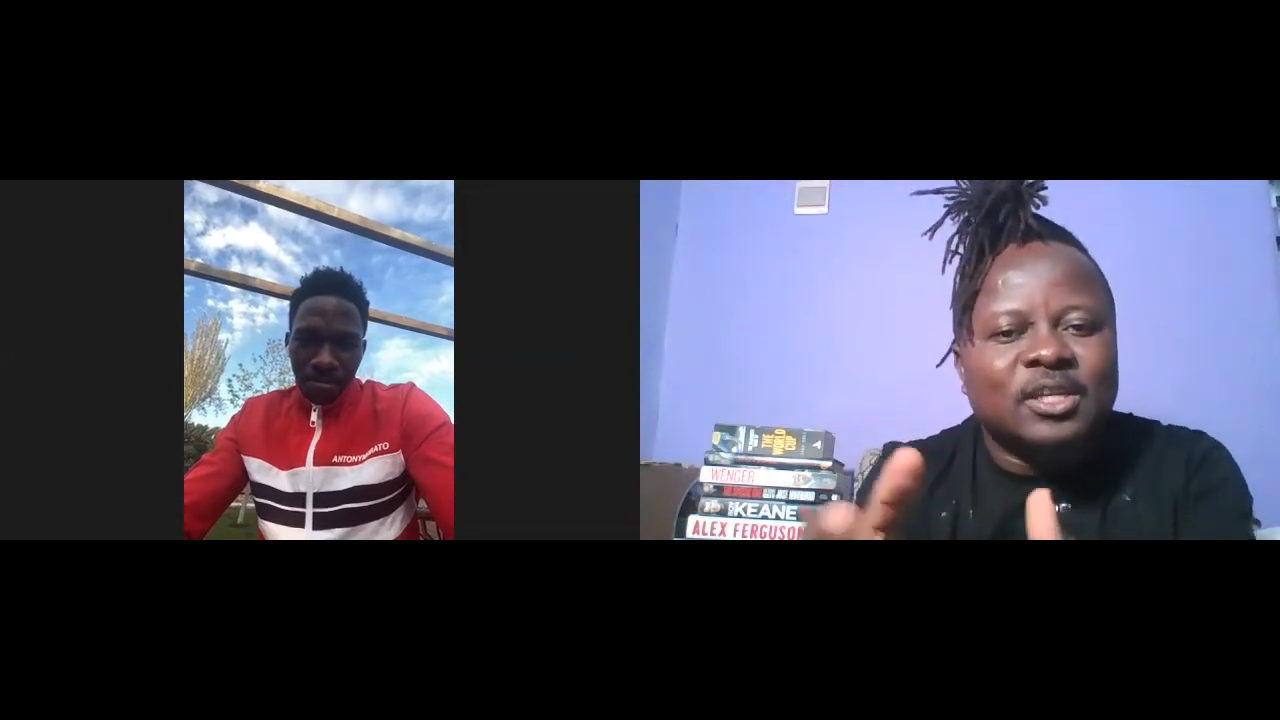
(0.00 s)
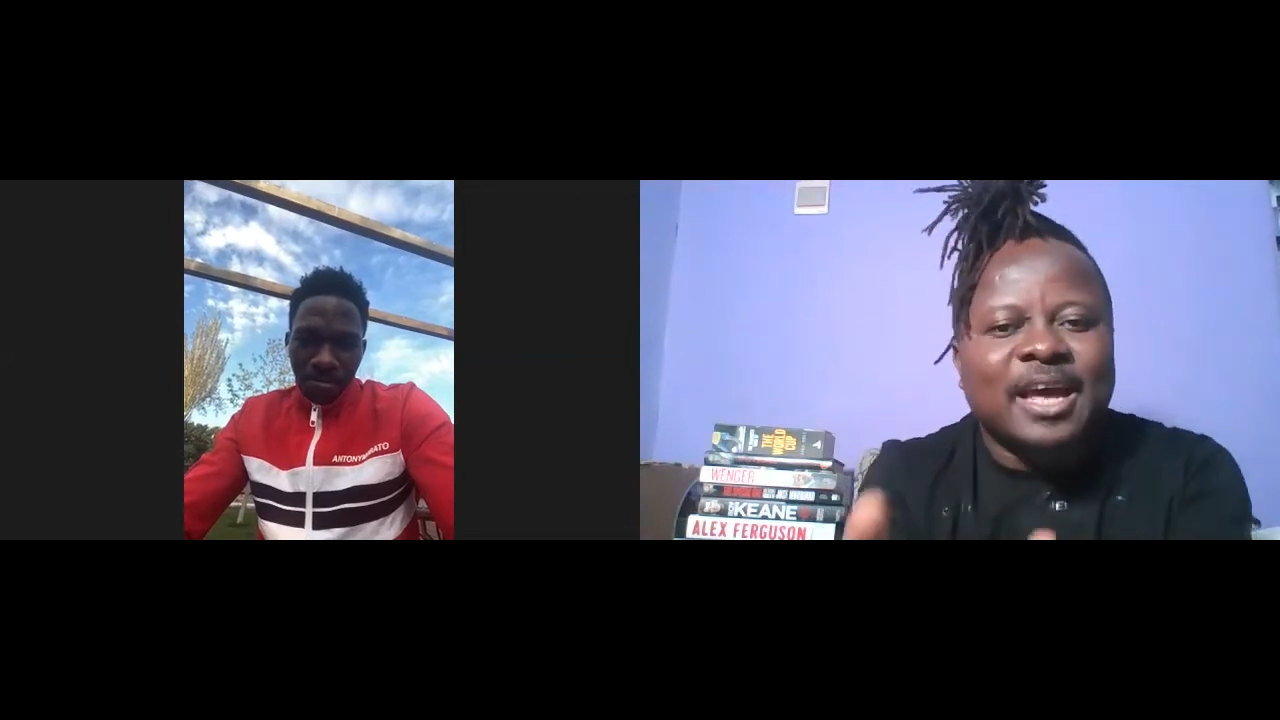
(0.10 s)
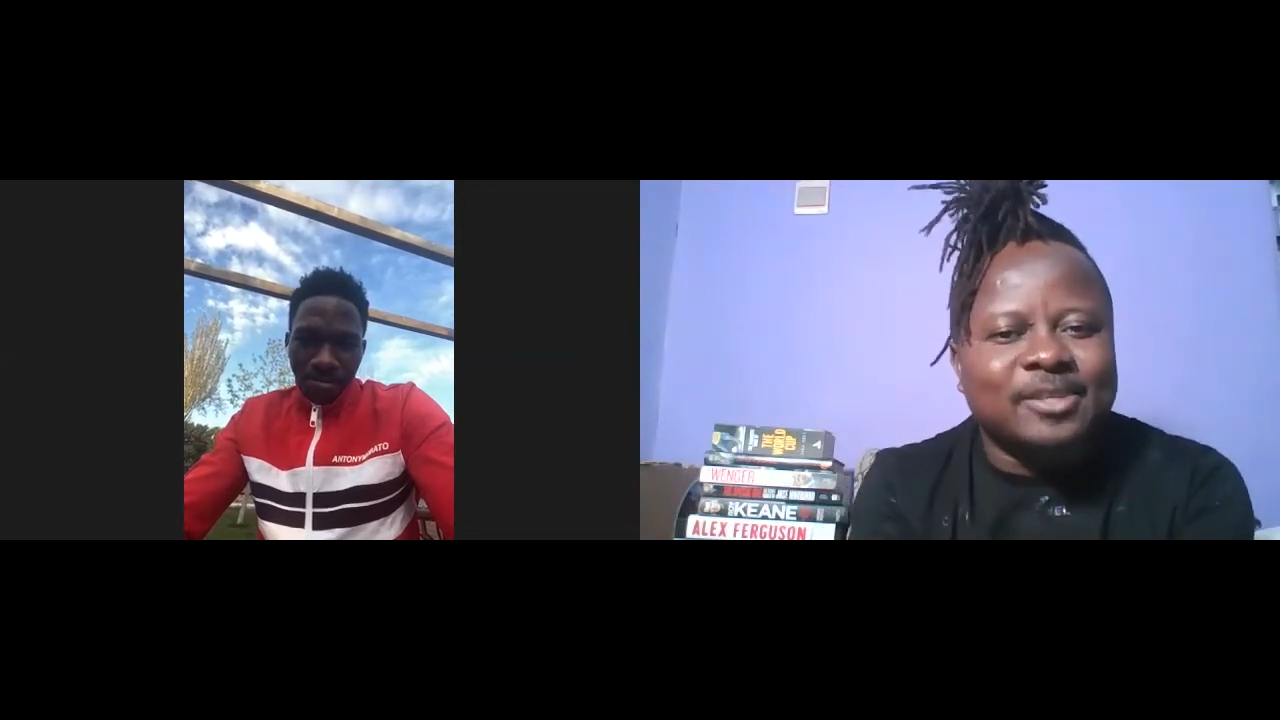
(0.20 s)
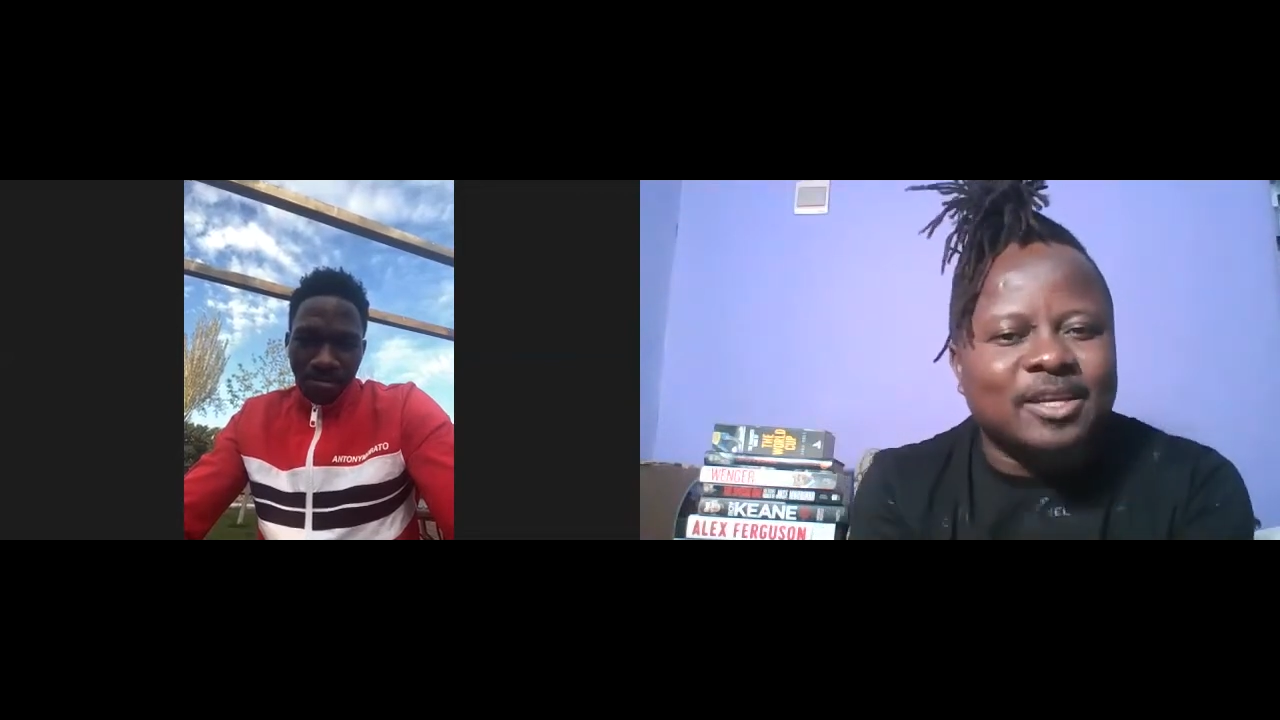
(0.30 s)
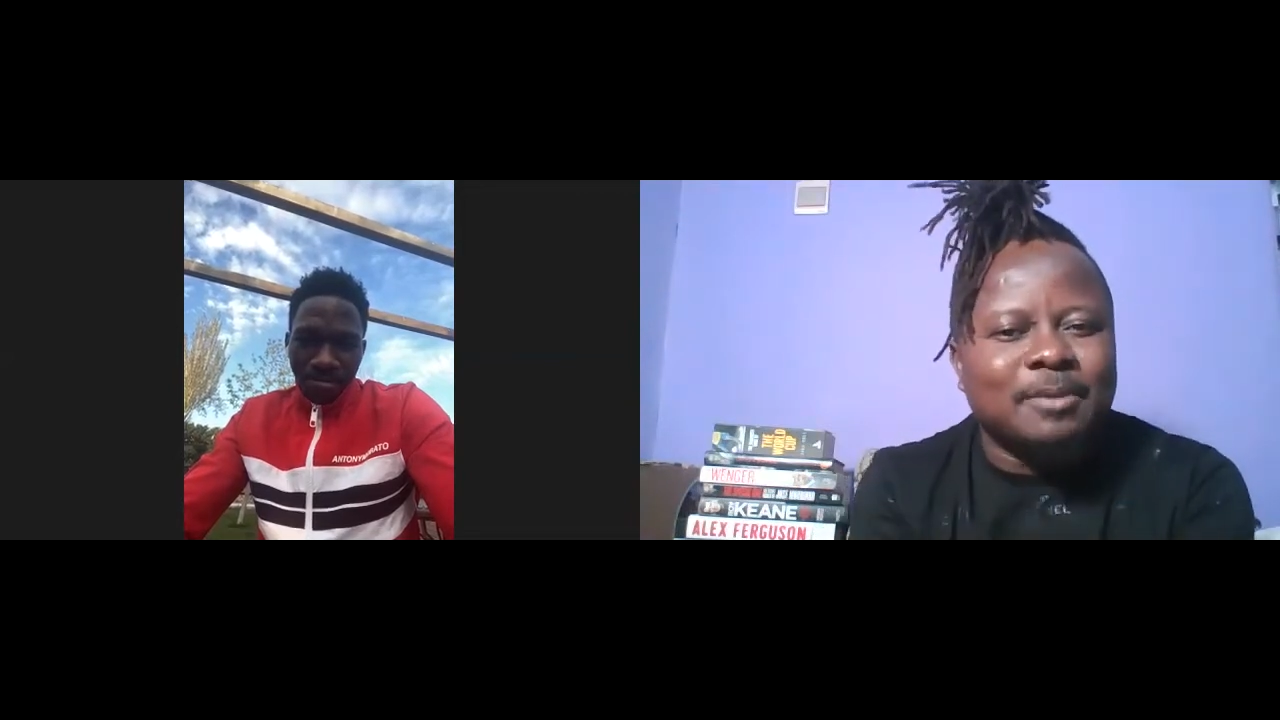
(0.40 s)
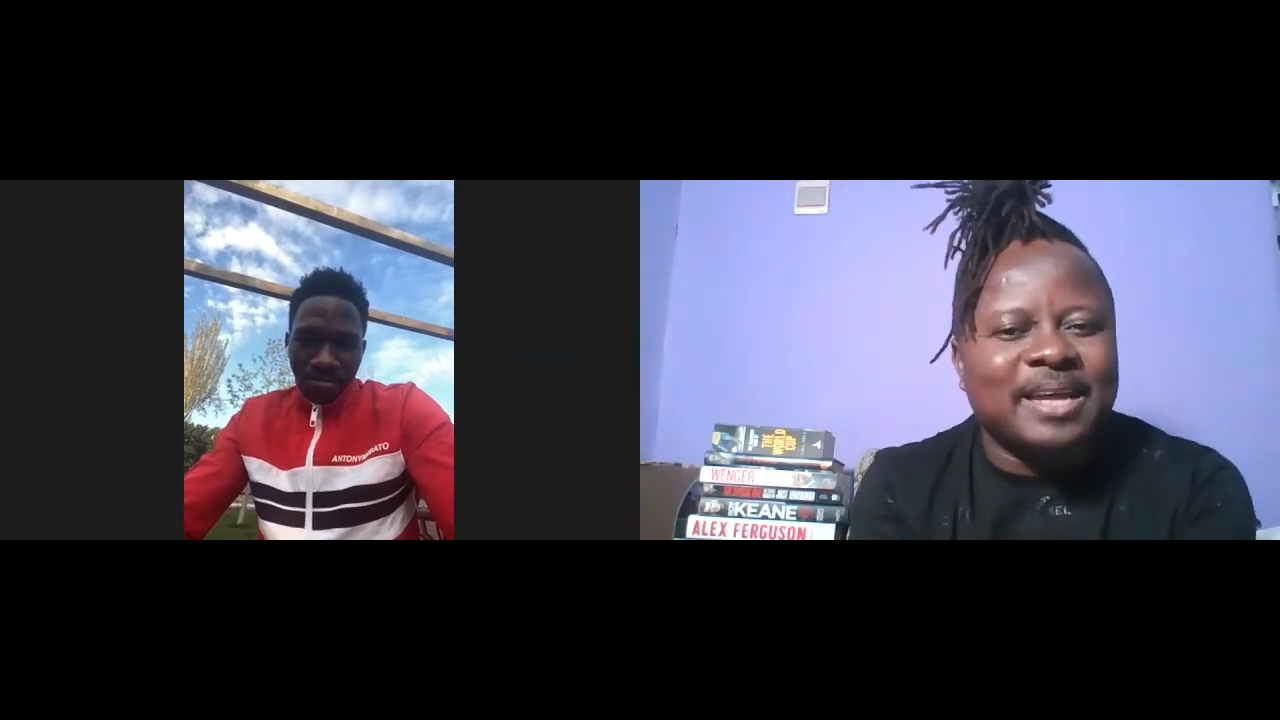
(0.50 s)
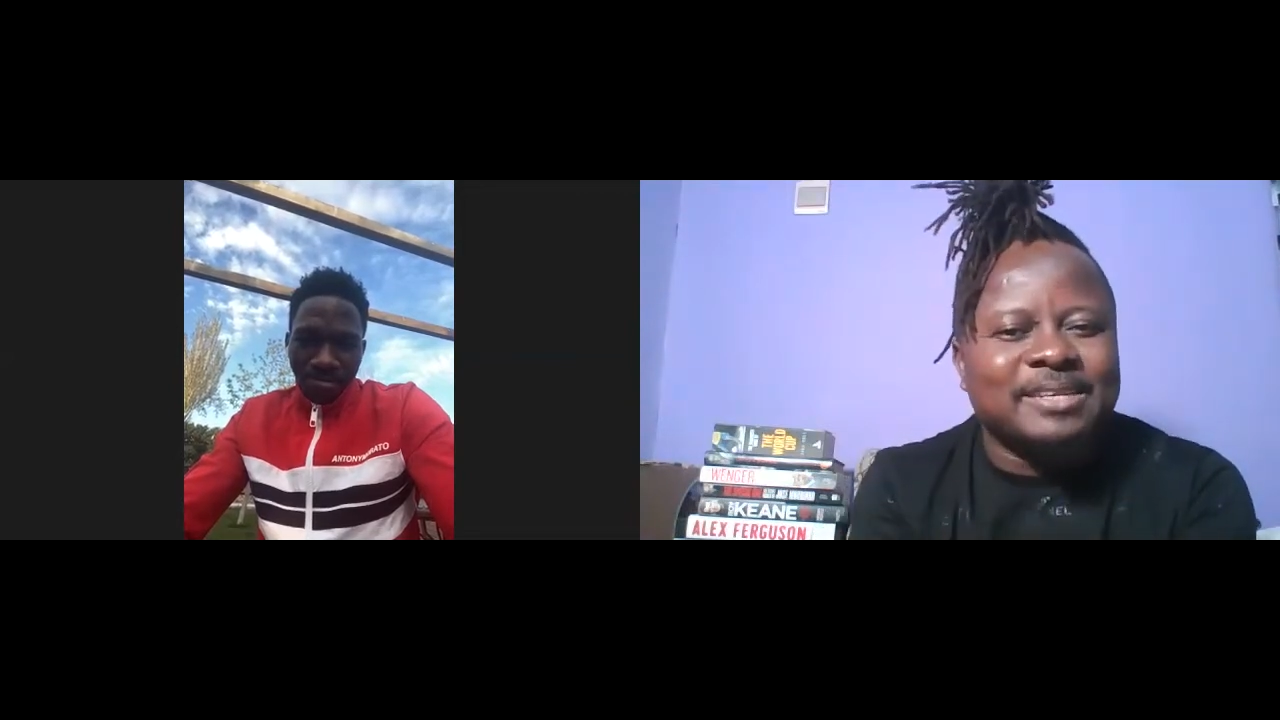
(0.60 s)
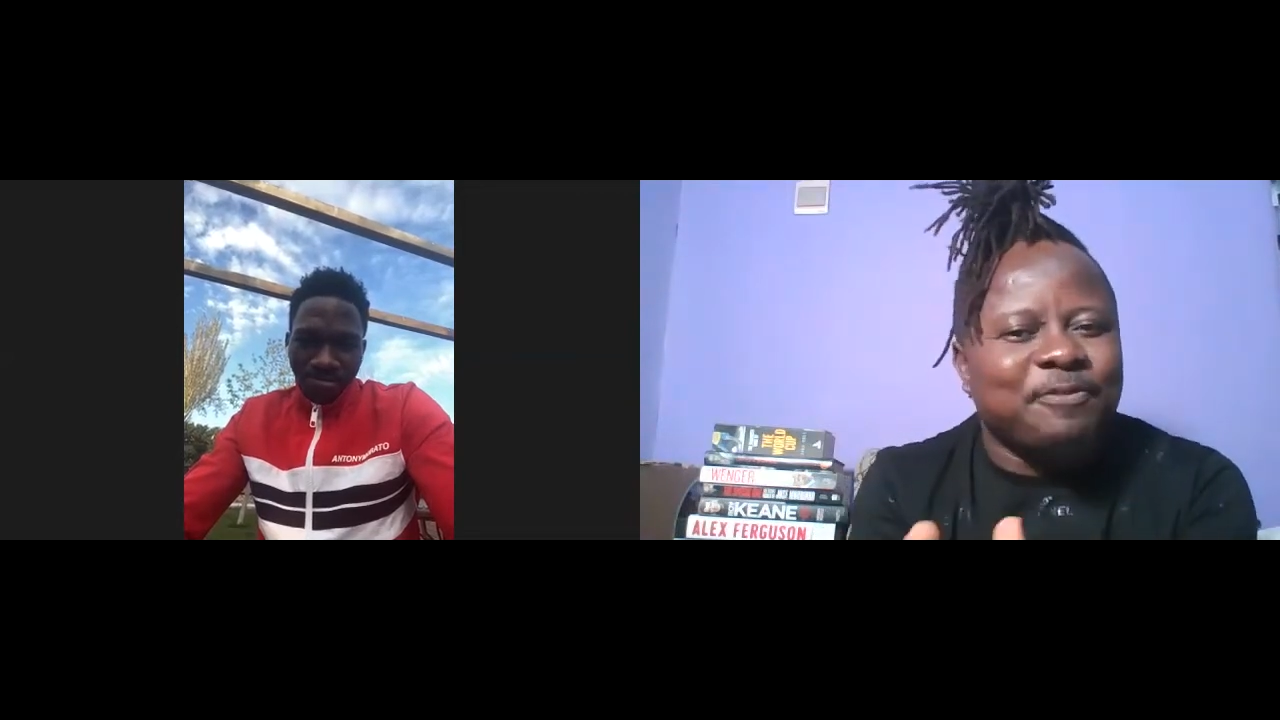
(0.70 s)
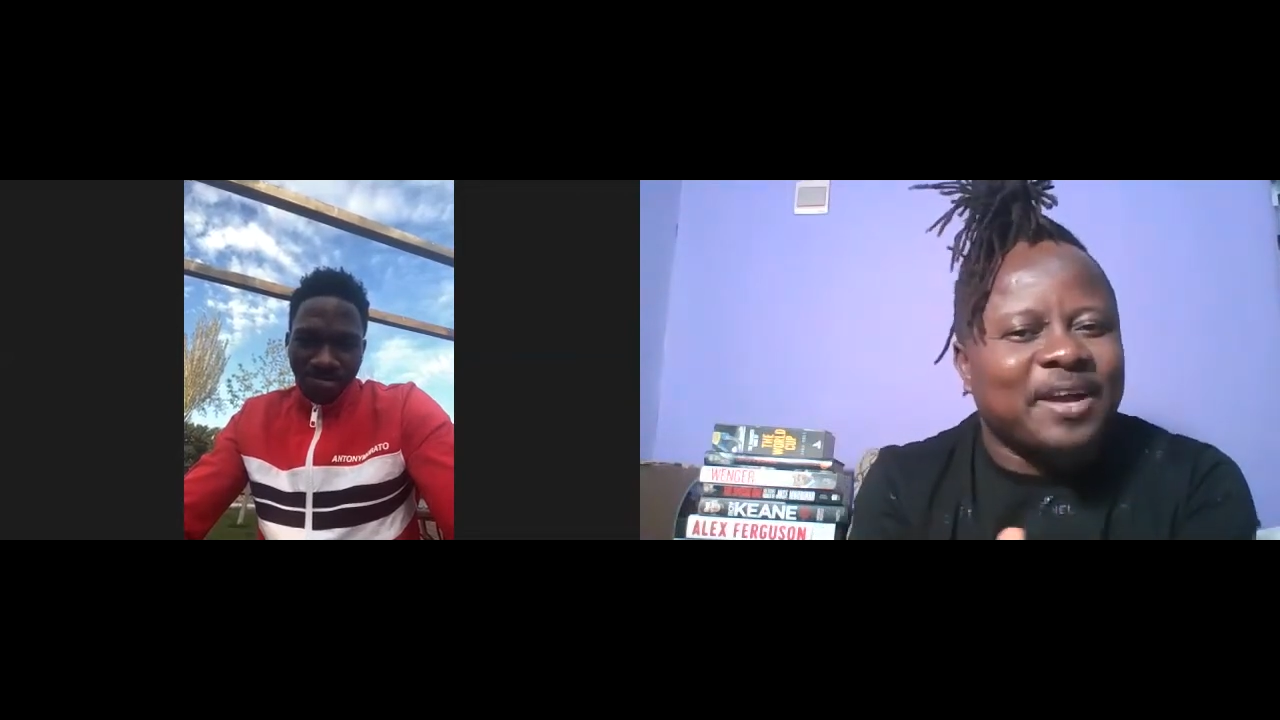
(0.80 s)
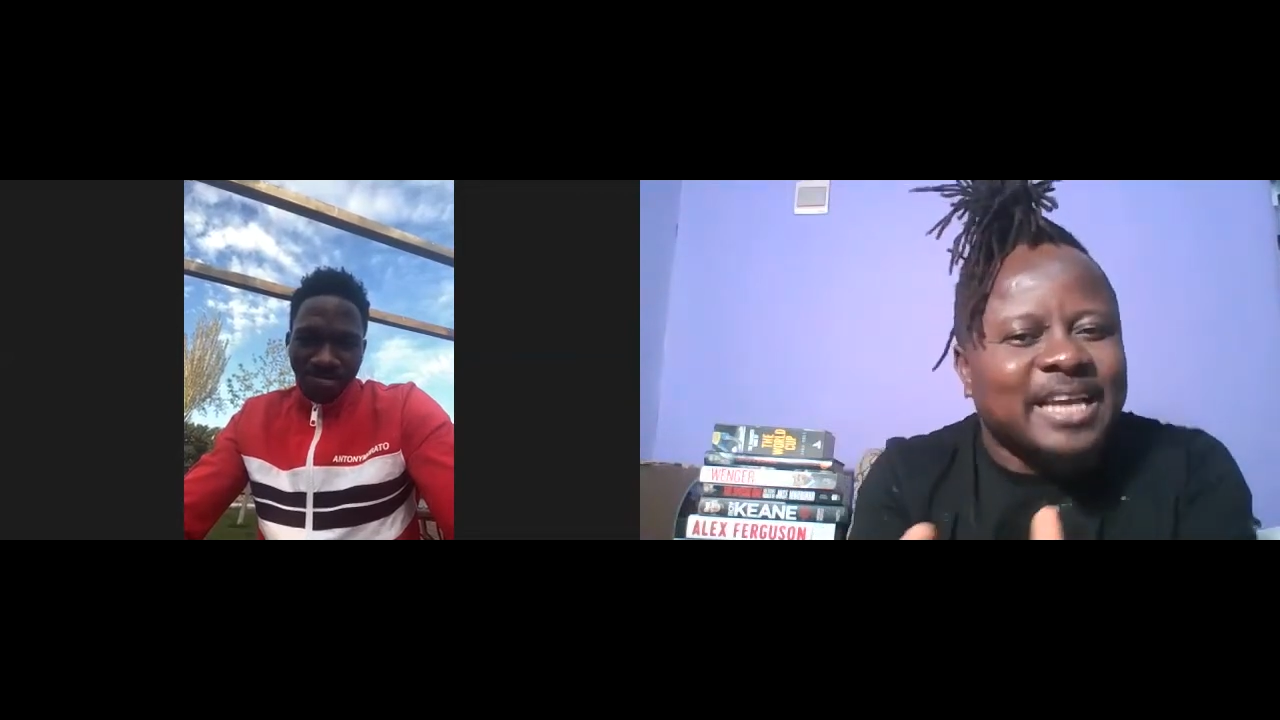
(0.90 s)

I talk about the fact